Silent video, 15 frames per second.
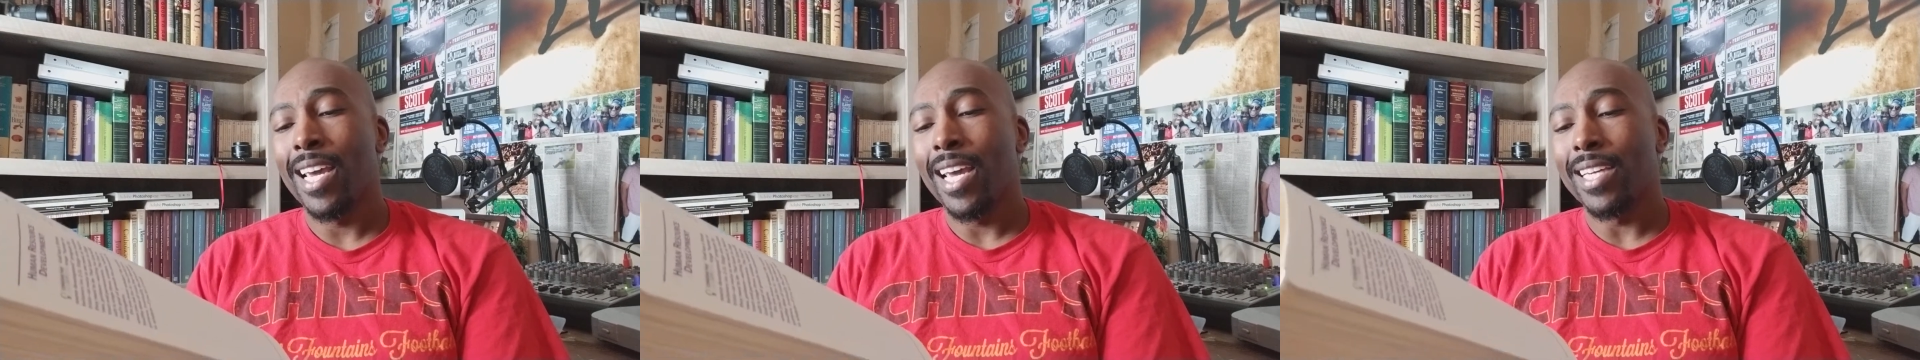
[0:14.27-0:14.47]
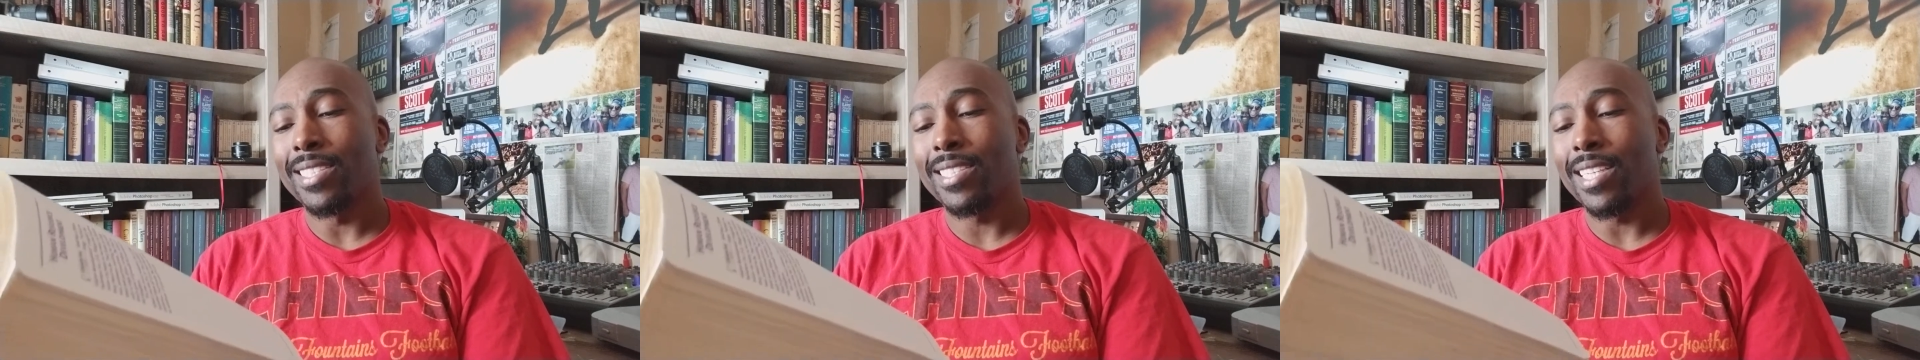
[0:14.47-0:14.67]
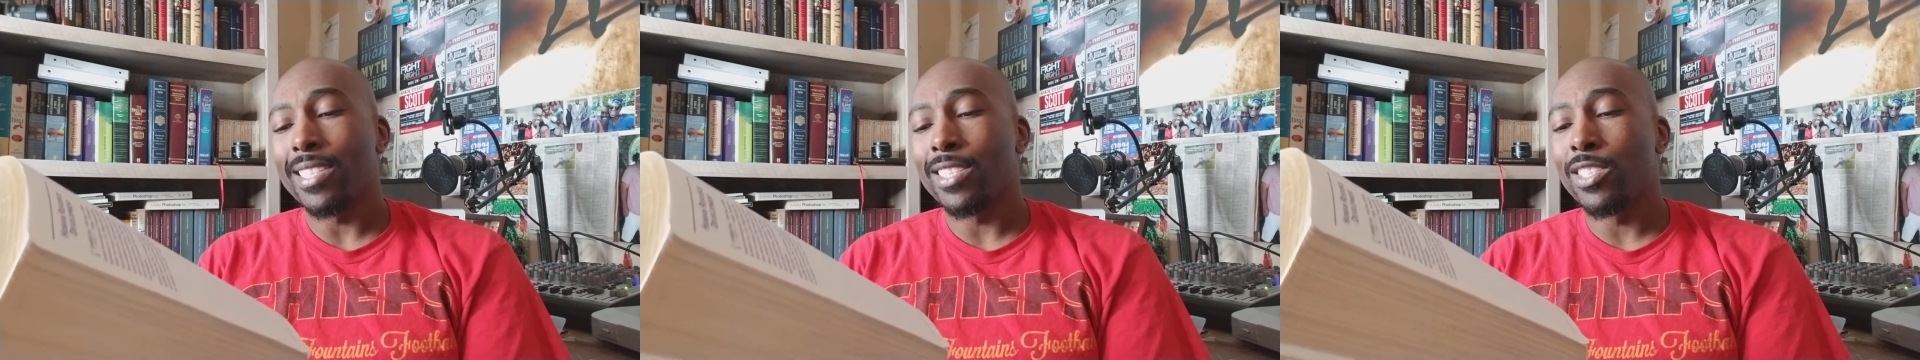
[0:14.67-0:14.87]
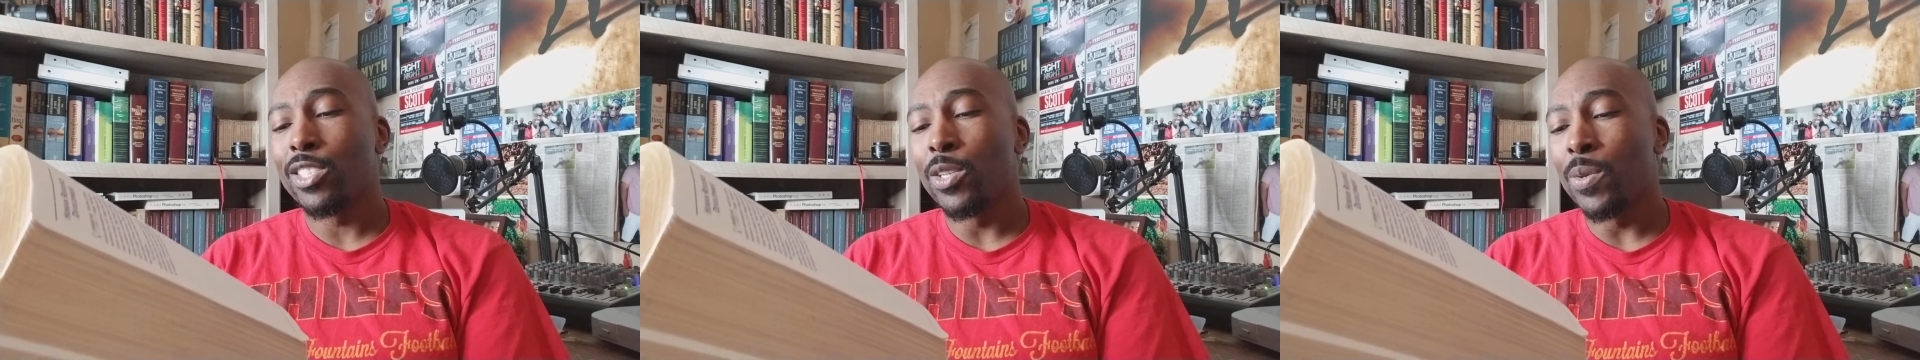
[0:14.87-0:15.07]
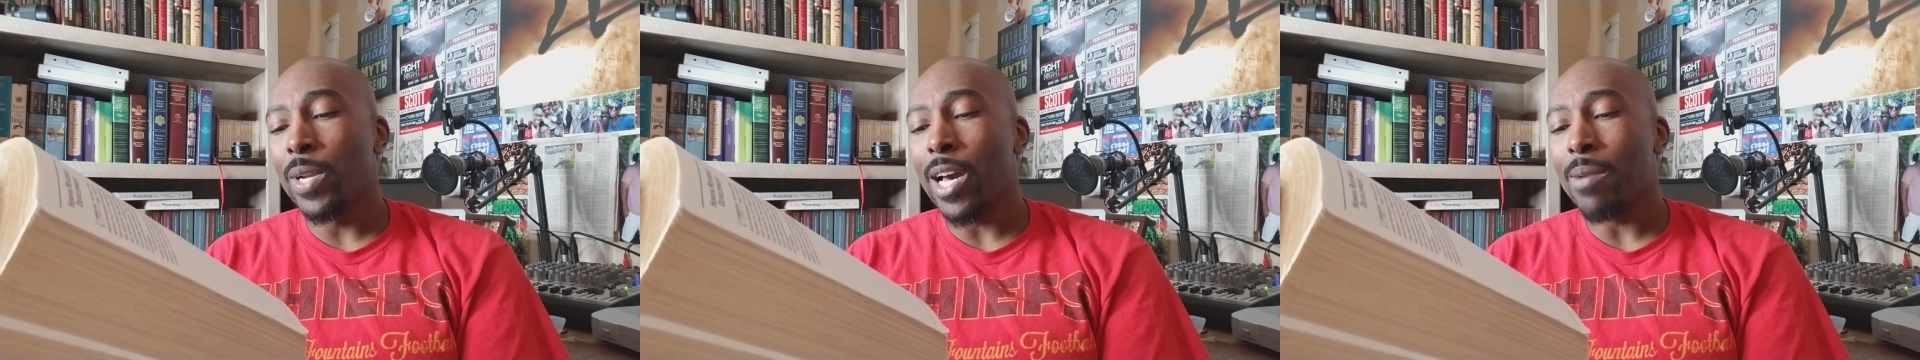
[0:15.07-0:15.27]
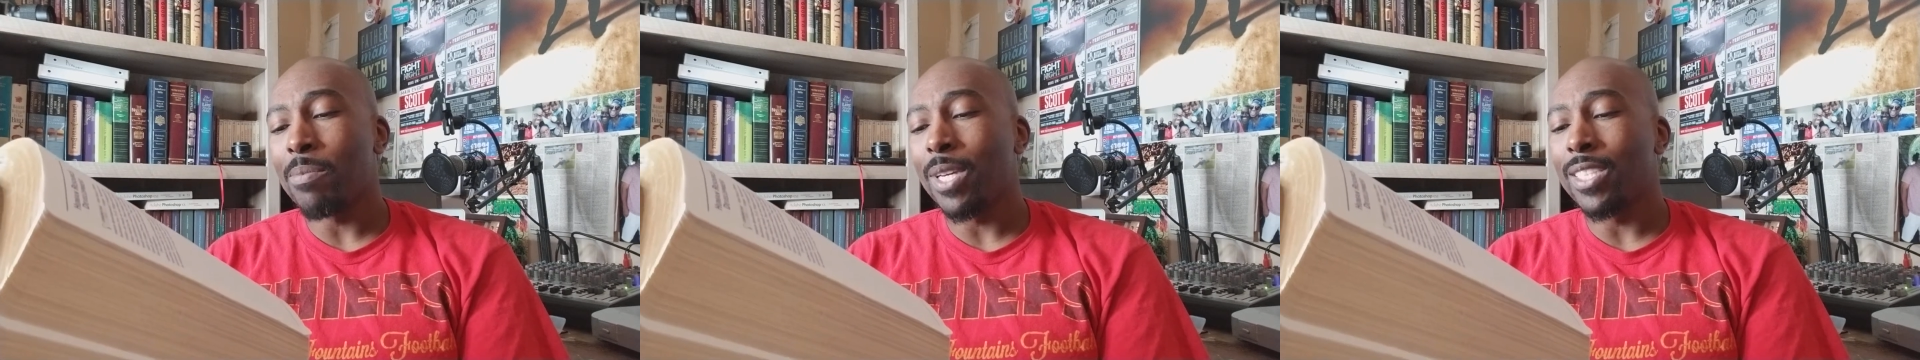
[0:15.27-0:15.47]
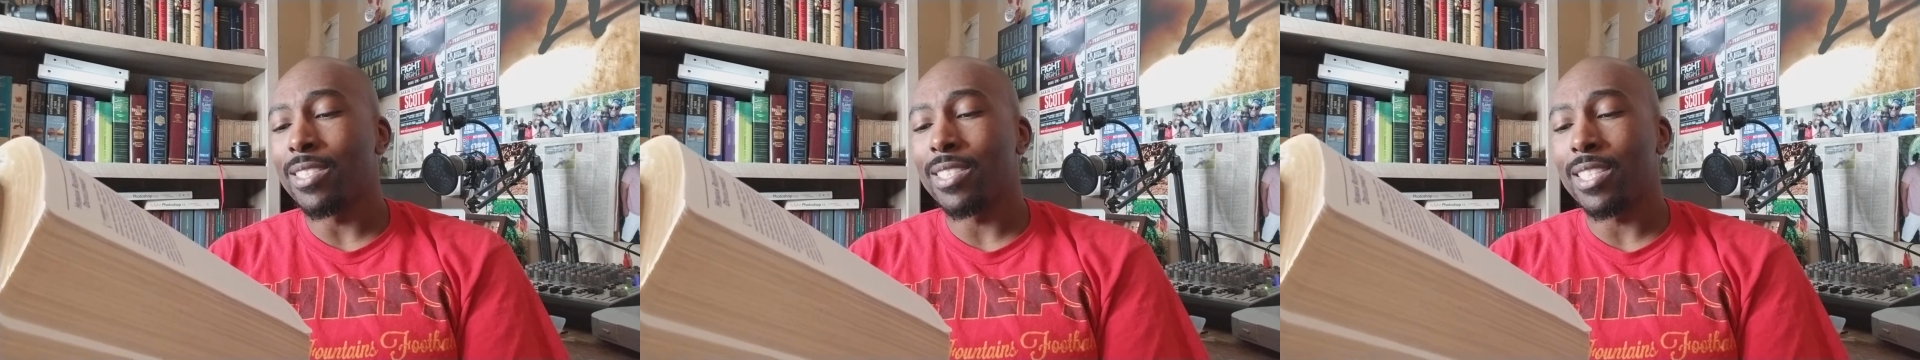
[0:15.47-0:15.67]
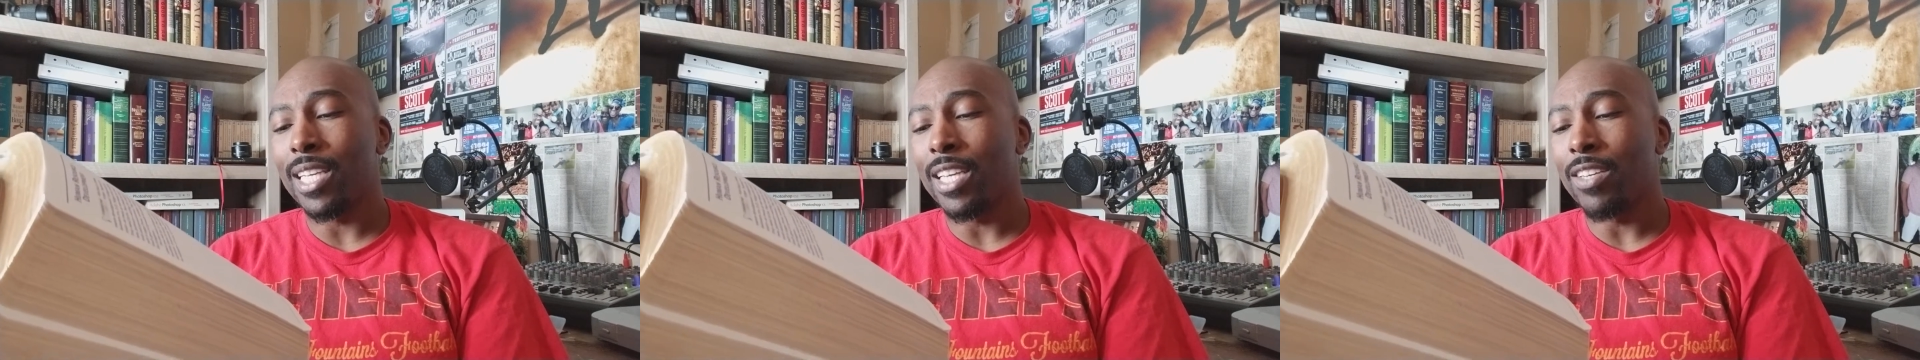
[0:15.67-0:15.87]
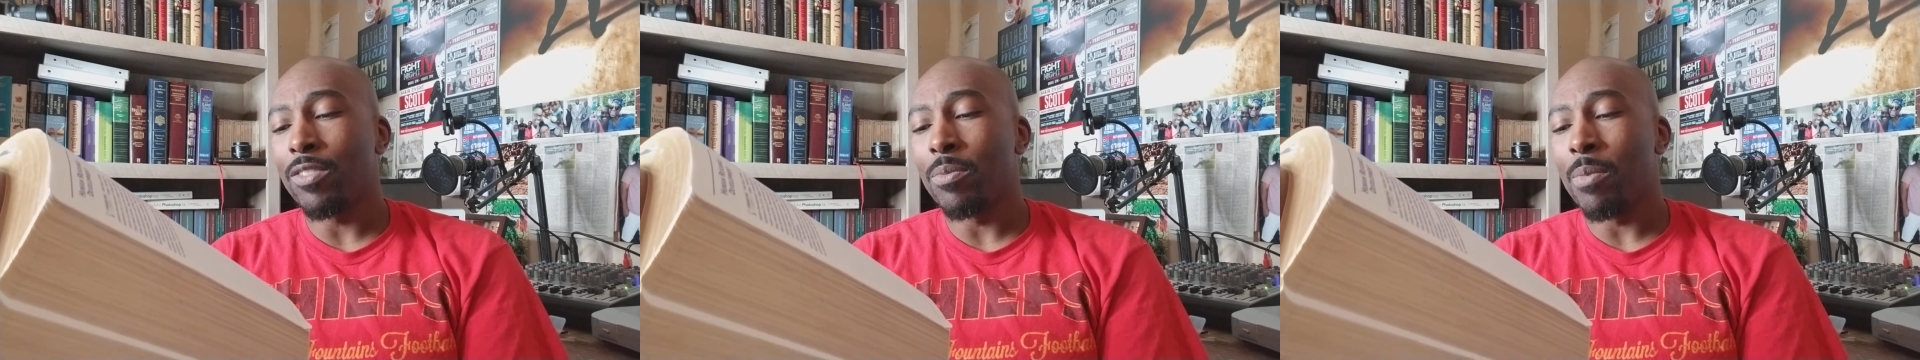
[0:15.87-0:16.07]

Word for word: It says, Do not be deceived,